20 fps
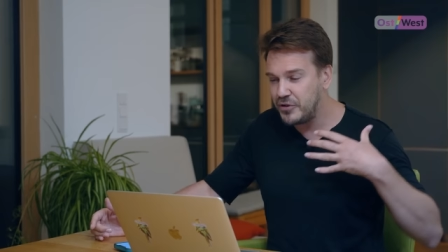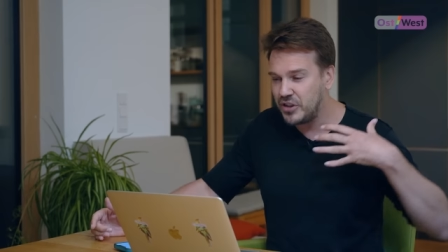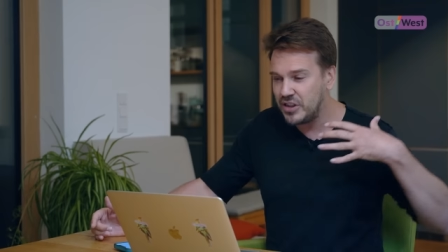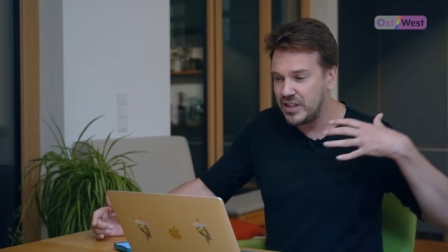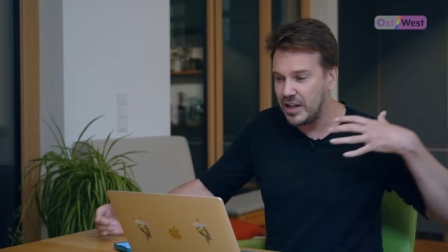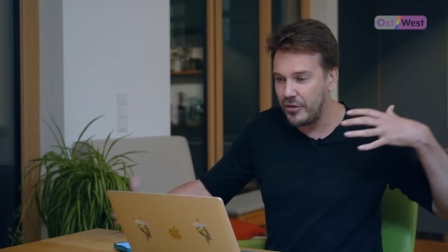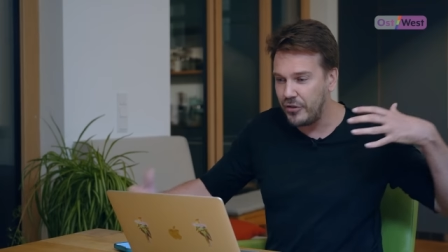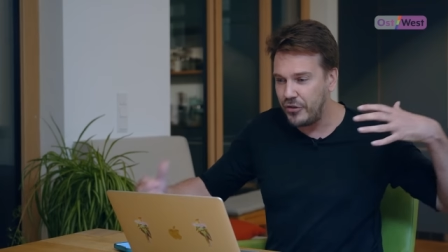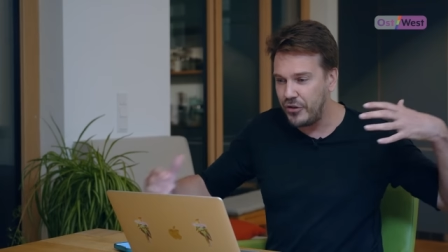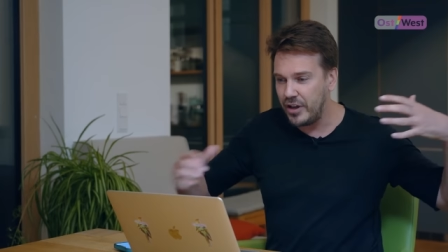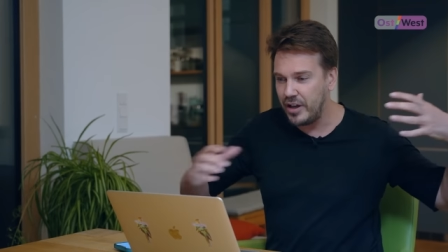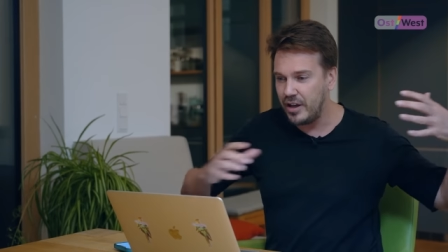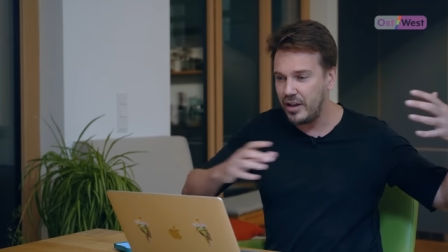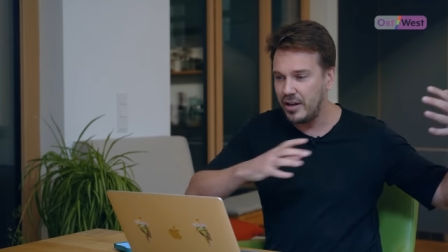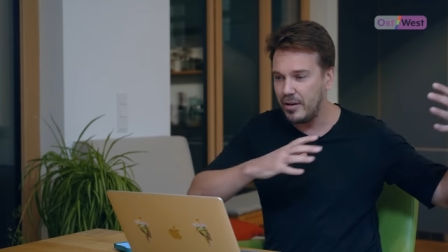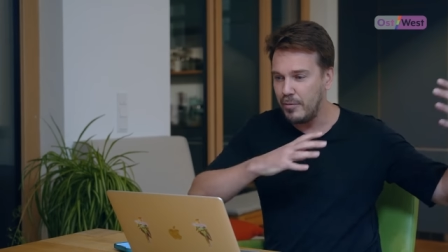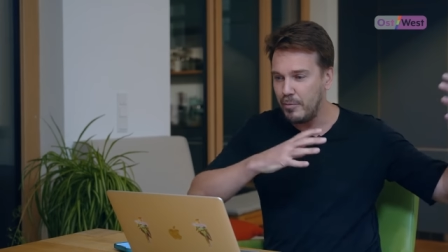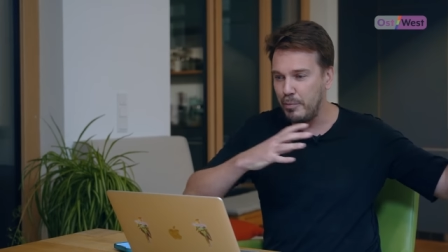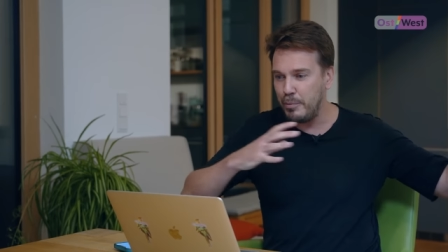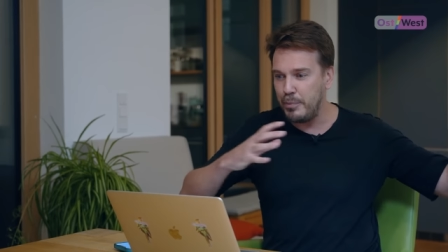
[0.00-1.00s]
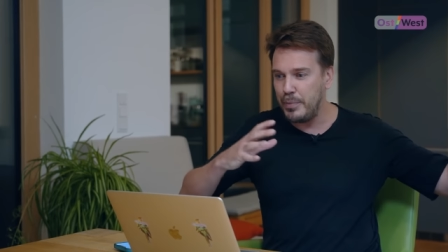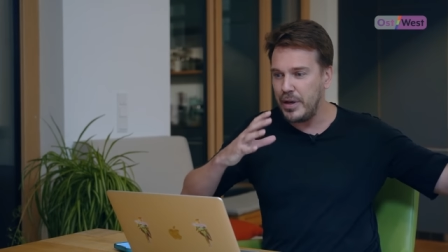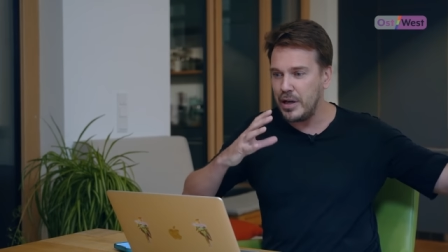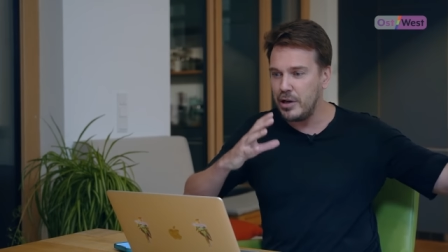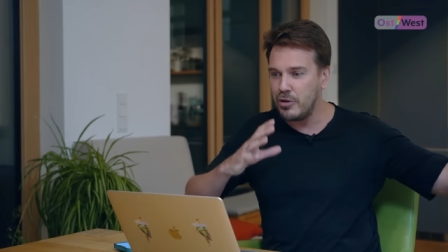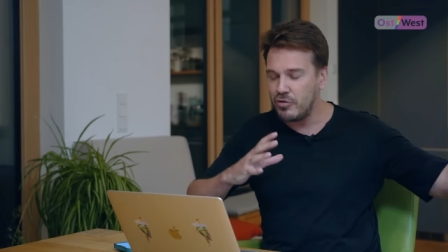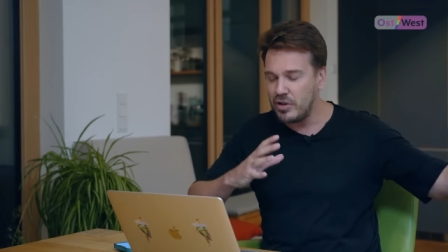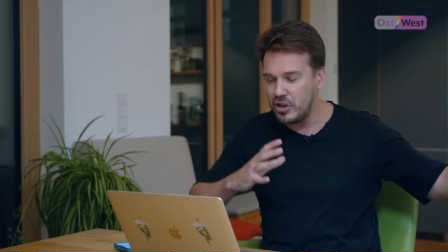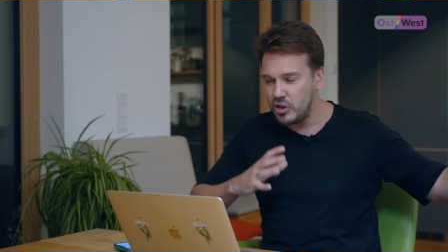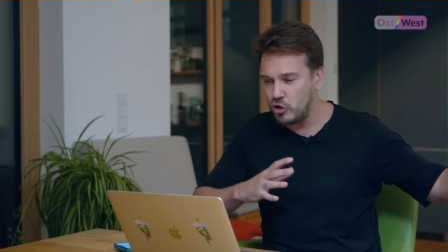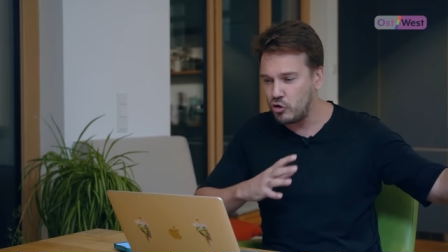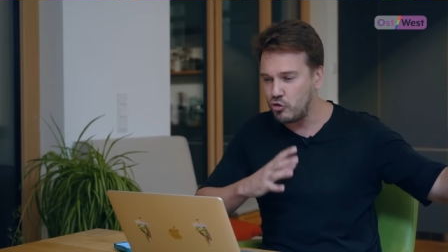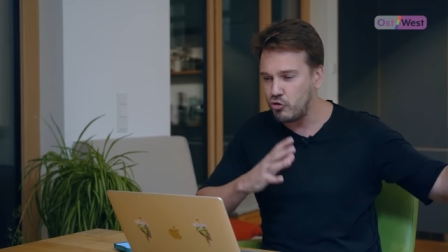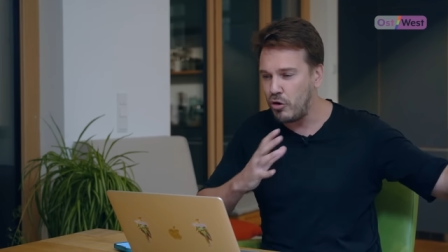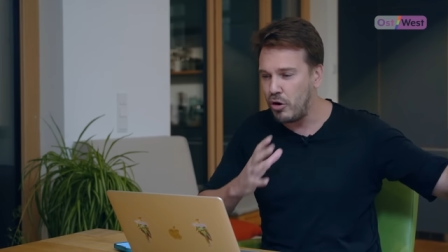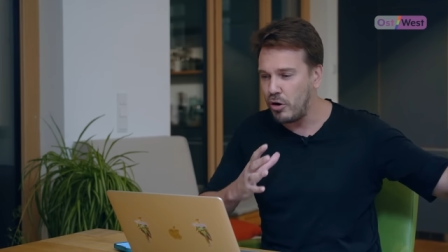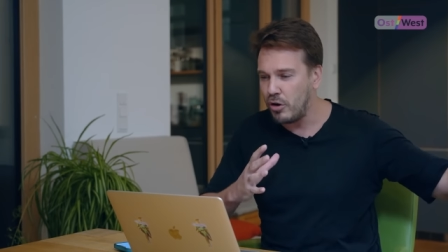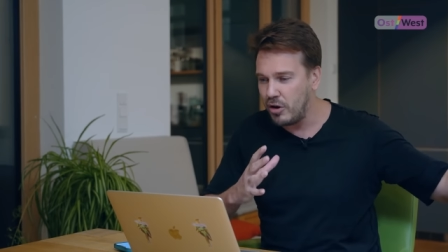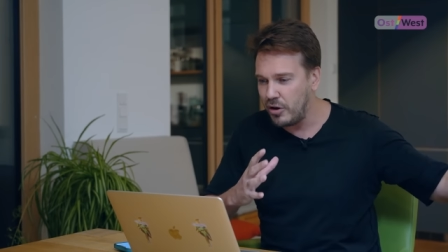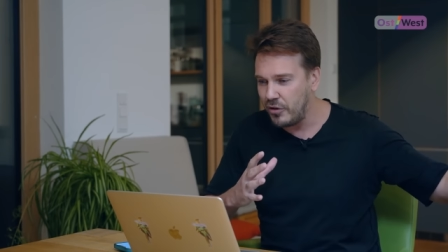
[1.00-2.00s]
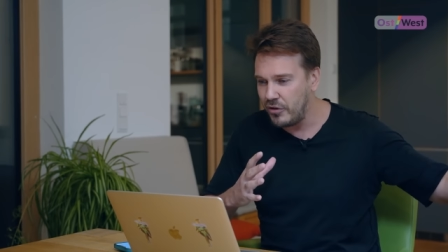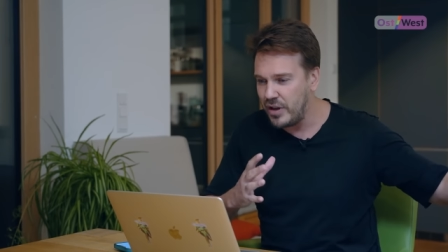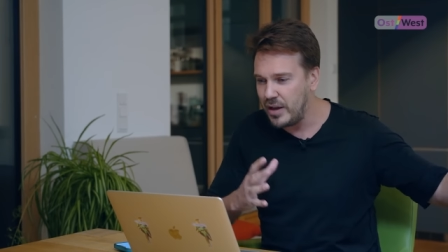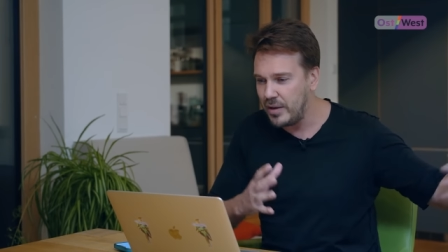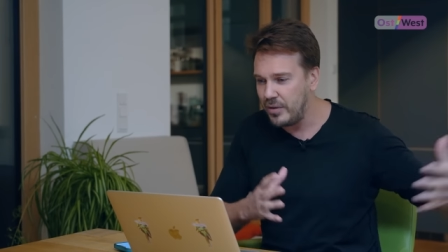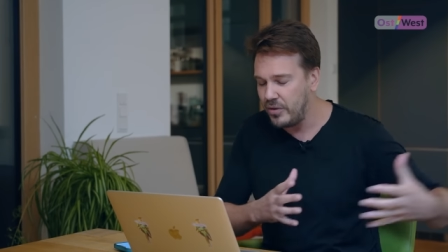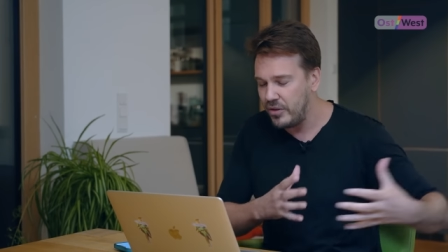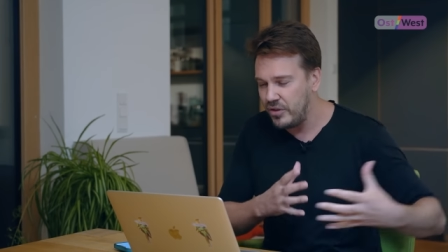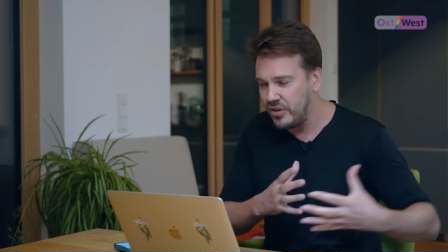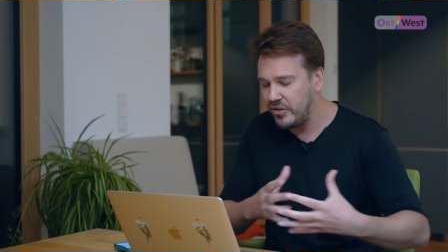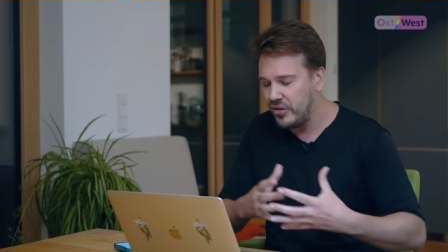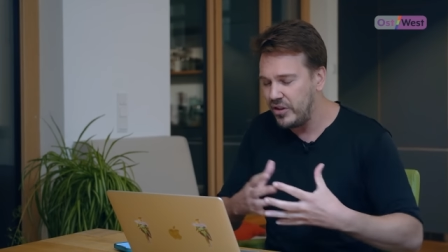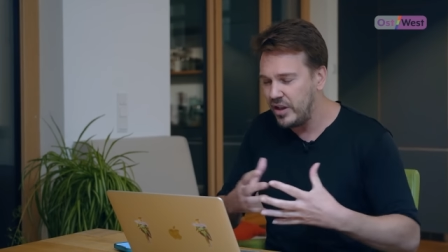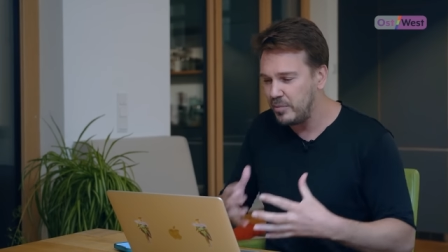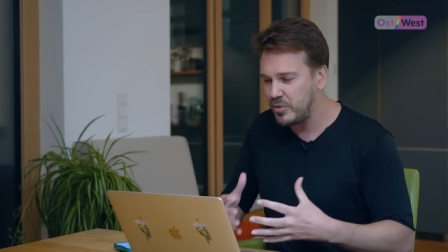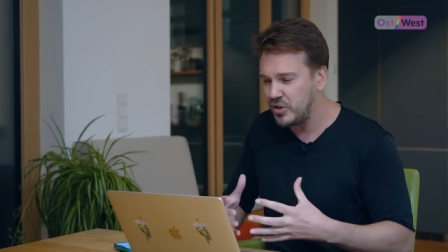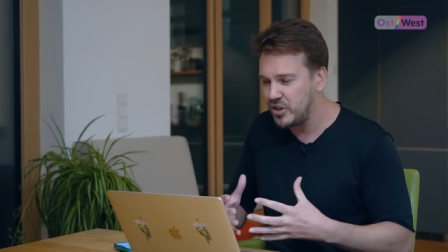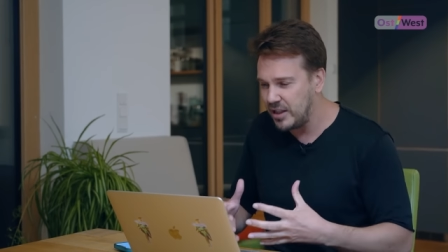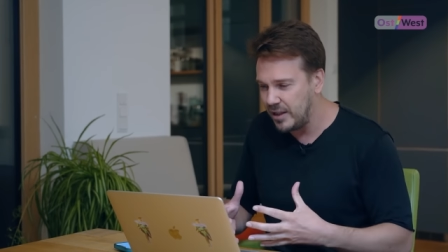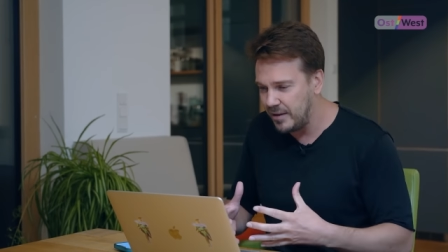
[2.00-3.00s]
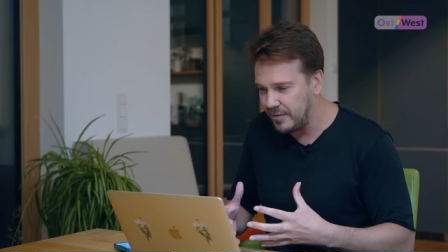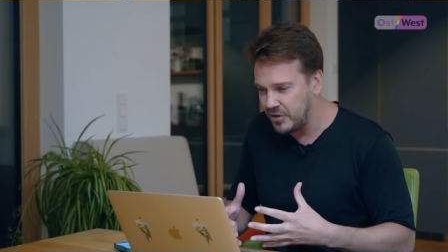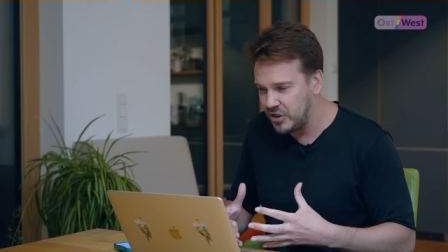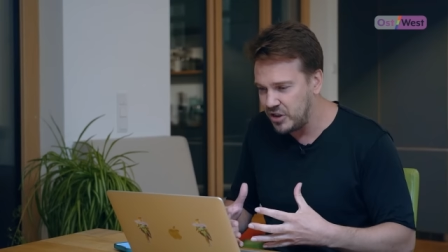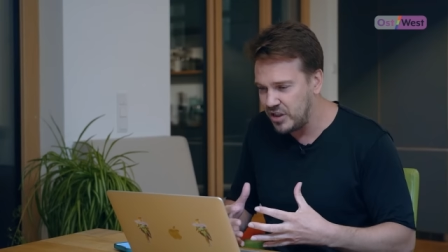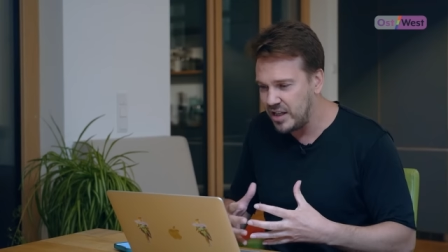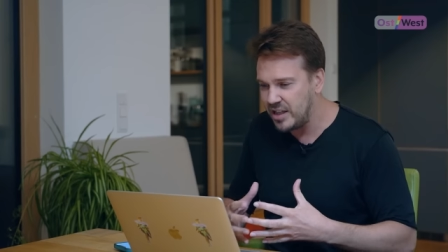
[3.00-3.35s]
something bigger and stronger than themselves.